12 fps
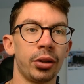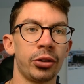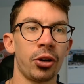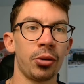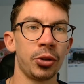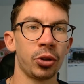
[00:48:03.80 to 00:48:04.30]

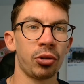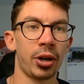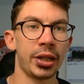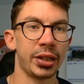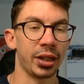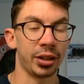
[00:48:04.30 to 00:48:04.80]
Tom, you're
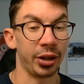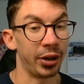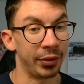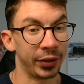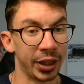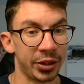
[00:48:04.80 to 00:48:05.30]
crazy. I don't
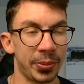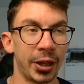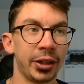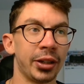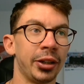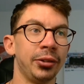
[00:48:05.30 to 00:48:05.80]
have kids,
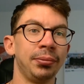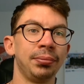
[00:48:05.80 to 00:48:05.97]
mate. No.